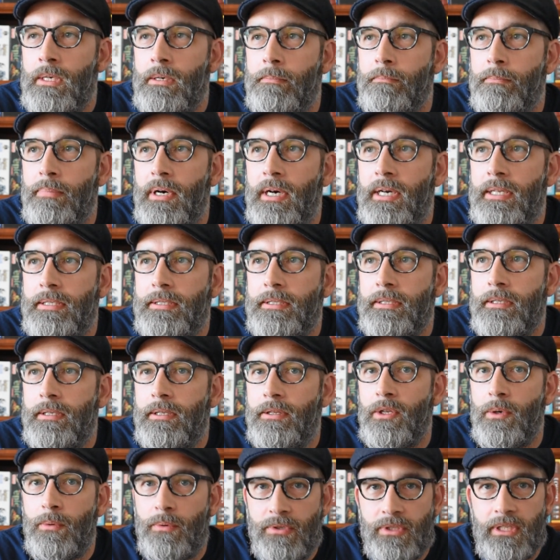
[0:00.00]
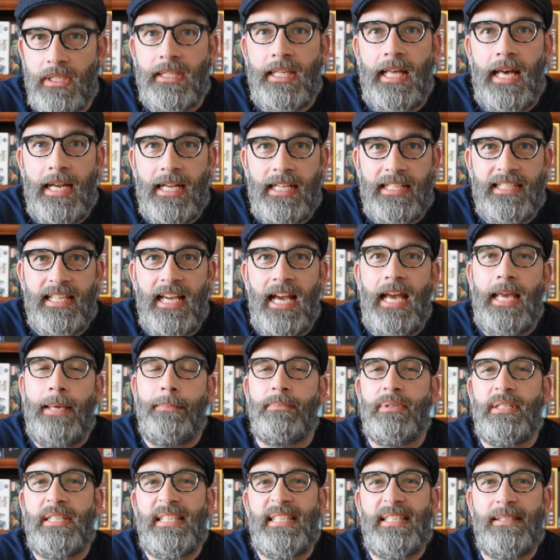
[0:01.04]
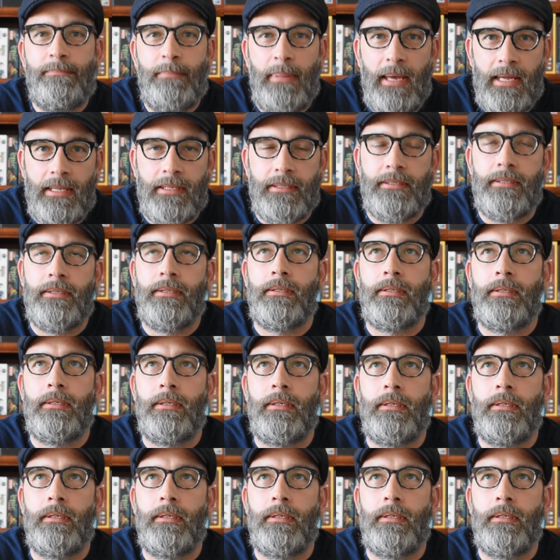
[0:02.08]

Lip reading: but there was a lot of time spent